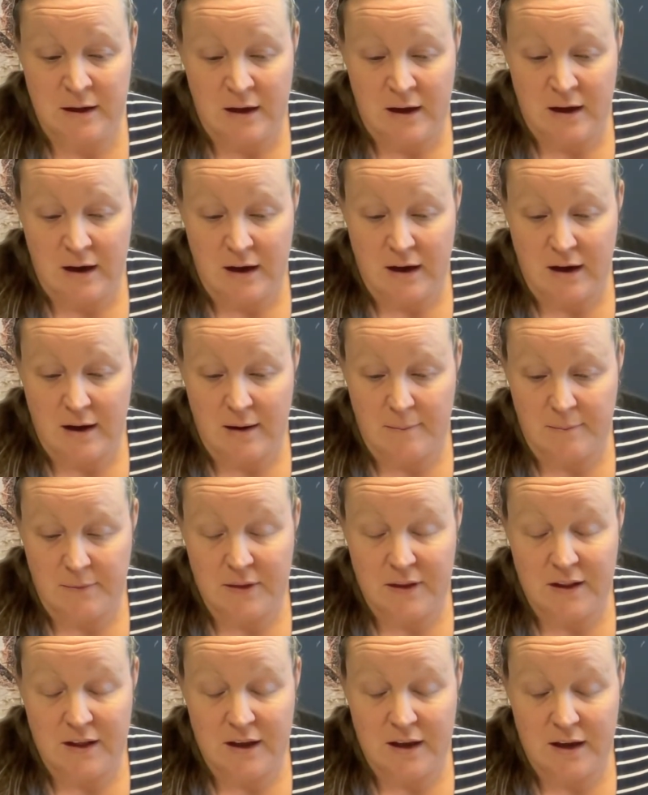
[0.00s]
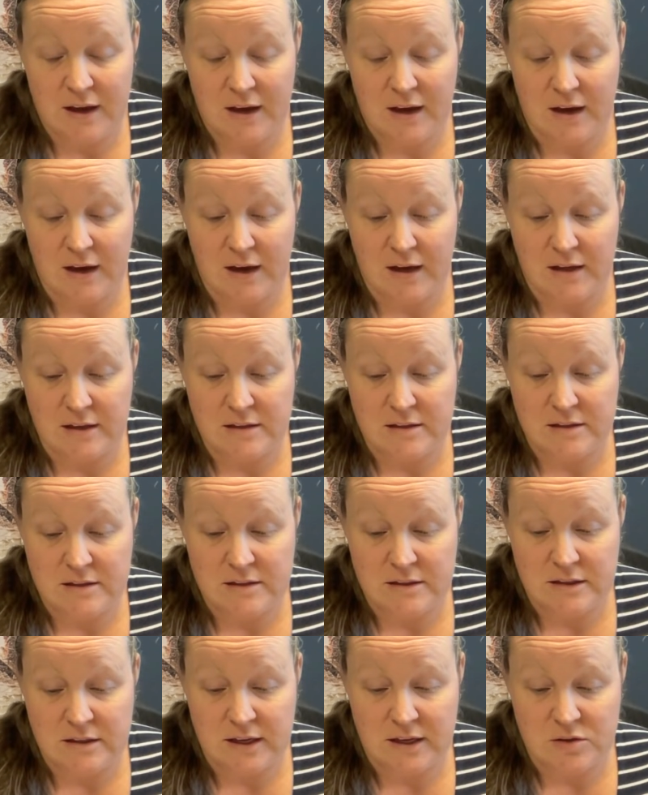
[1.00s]
And a
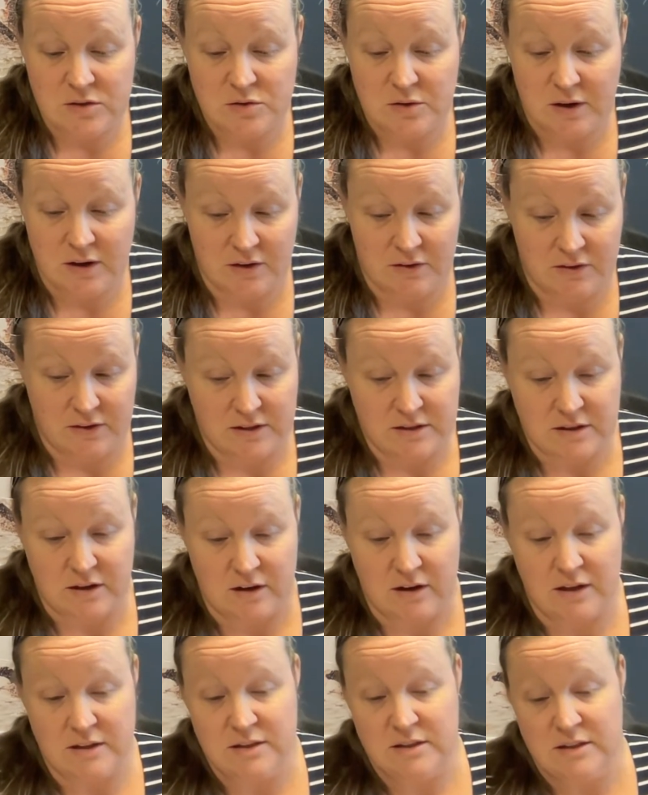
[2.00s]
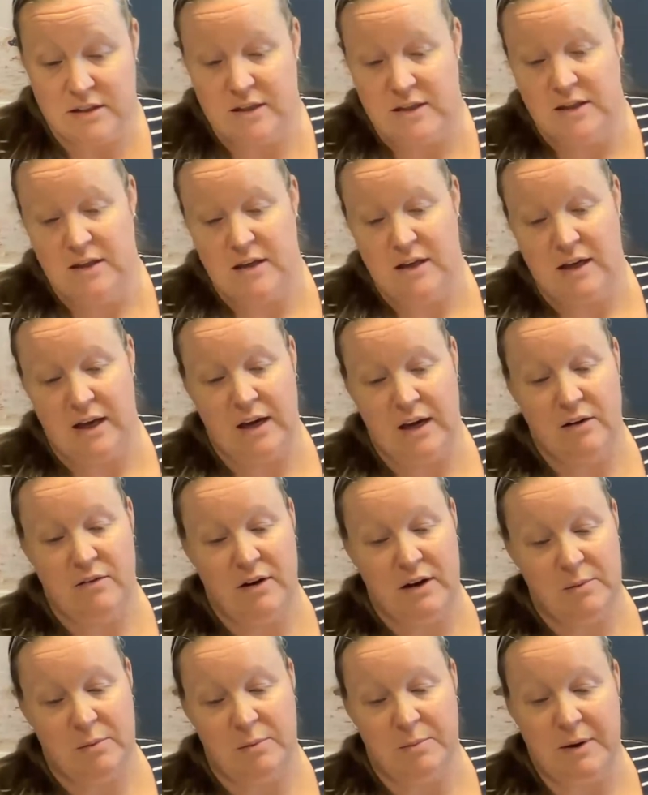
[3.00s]
natural healthy diet,
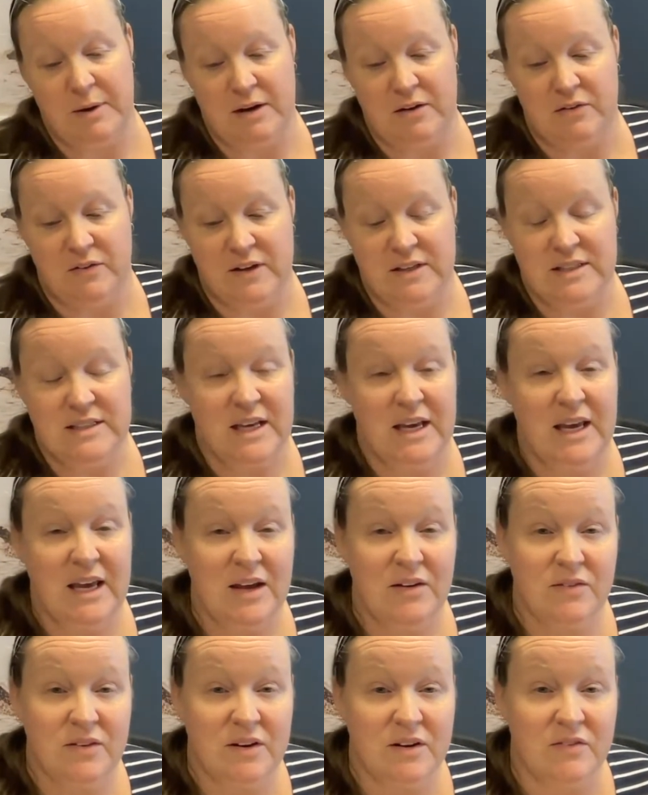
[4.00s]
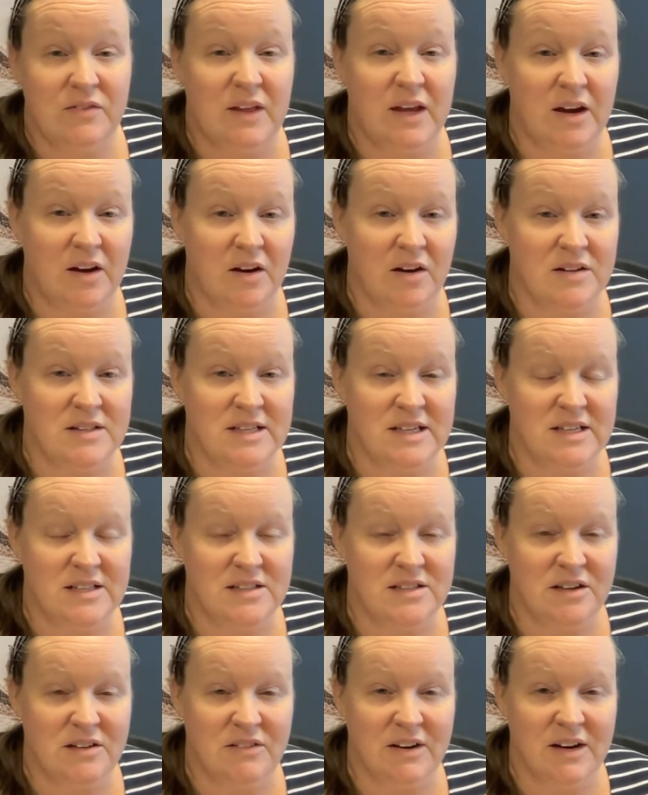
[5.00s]
incredible benefits, even if they can't tell us
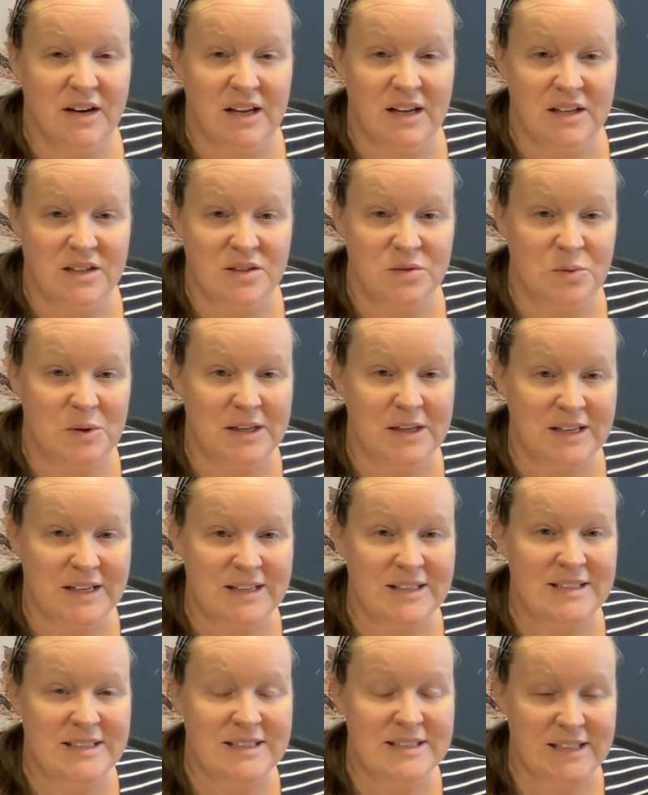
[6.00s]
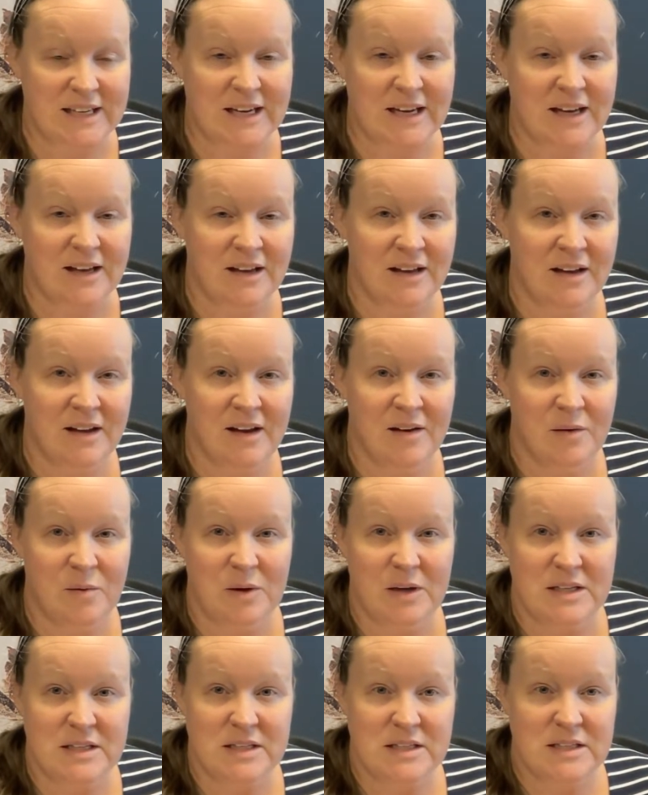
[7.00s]
directly, because we can see it. We
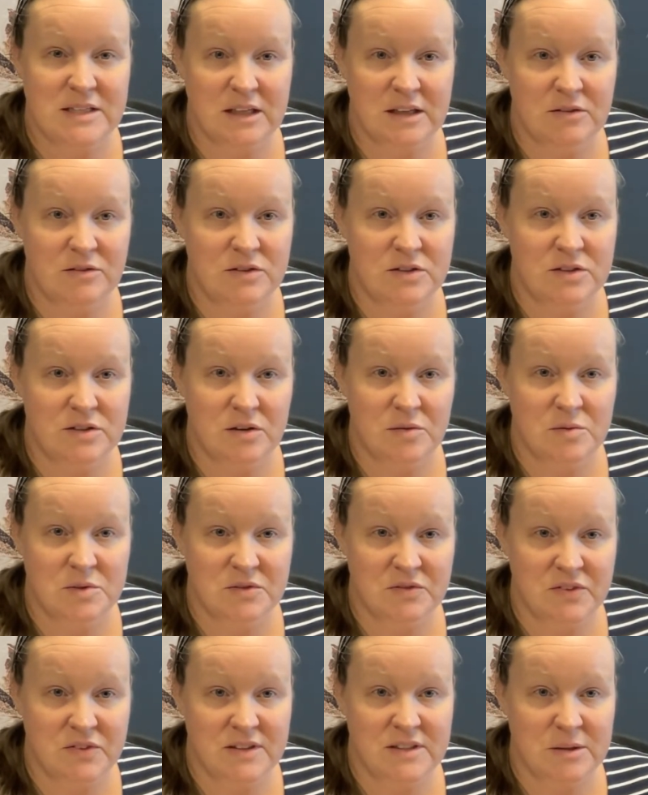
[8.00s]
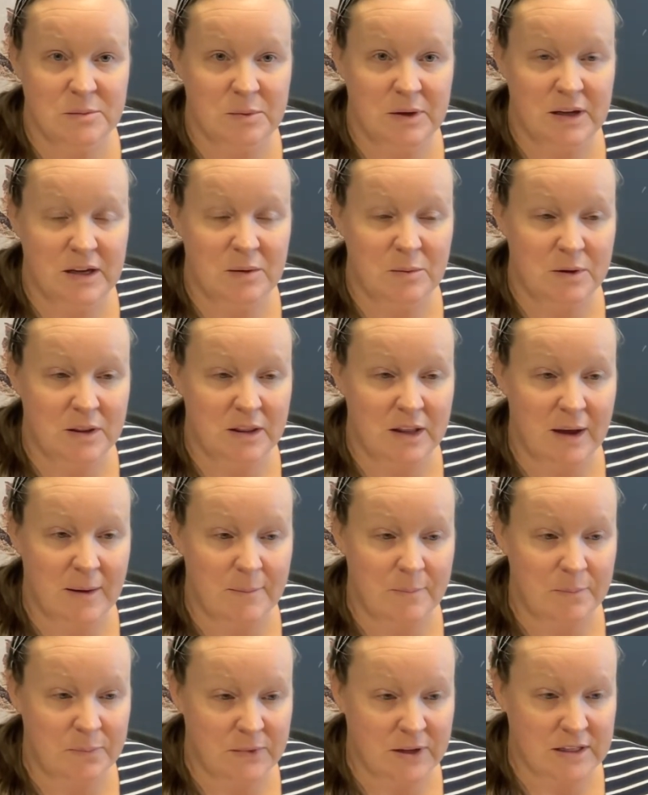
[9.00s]
can see the results visibly with them.
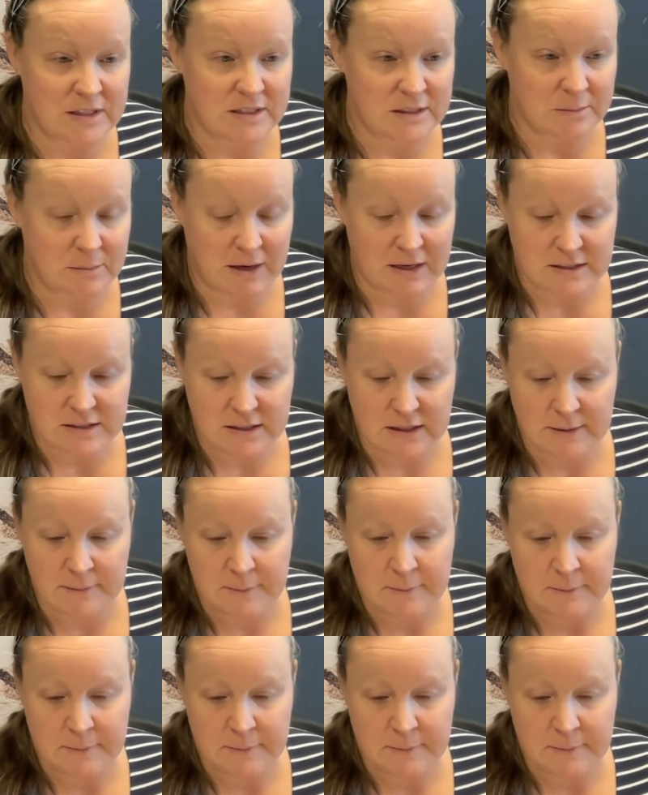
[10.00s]
It's amazing.